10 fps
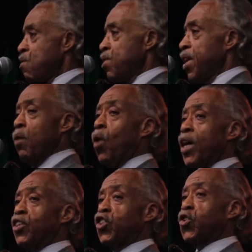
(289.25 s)
There
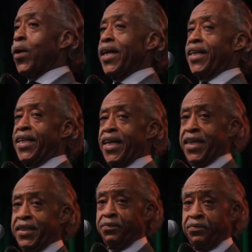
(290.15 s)
wasn't Twitter then,
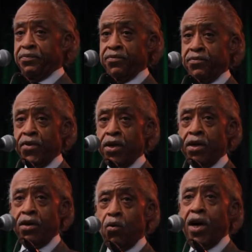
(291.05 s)

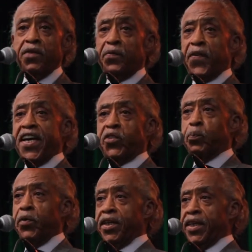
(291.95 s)
wasn't
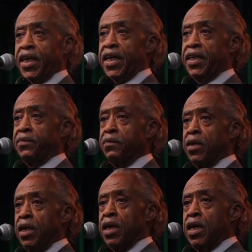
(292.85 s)
Facebook then.
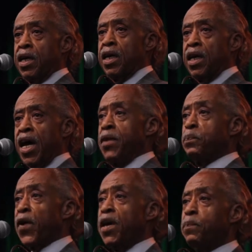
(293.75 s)
And
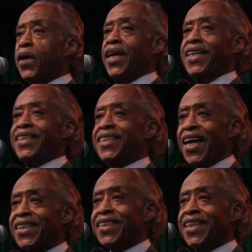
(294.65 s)
people in
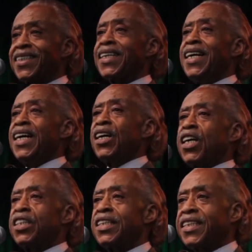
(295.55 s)
Texas
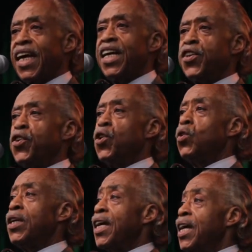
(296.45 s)

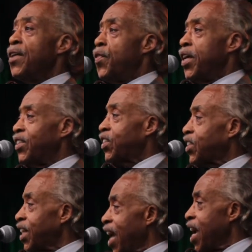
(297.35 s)
continued the
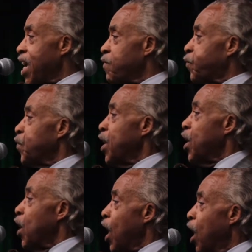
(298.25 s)
slave
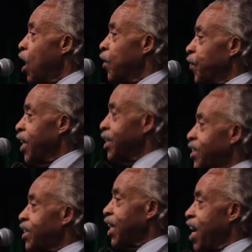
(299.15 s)
the
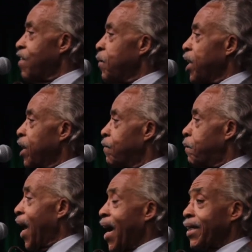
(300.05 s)
enslavement of
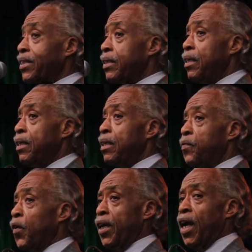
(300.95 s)
blacks
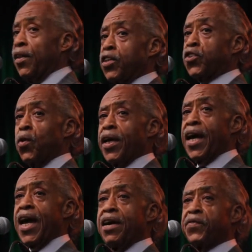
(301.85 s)
for another
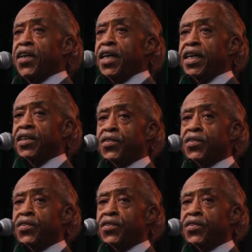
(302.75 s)
2.5 years.